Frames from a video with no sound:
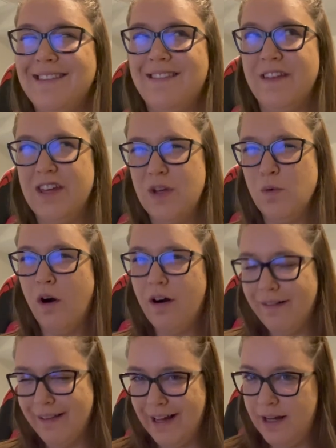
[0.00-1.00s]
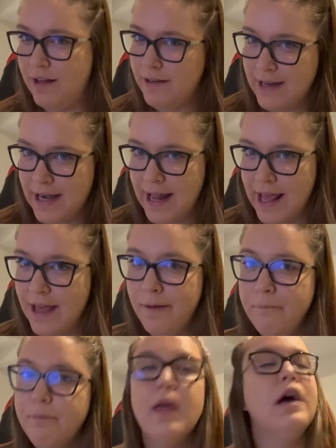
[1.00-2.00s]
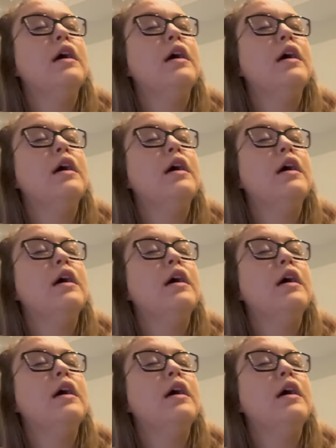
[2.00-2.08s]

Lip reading: the U-Haul at 9 a.m.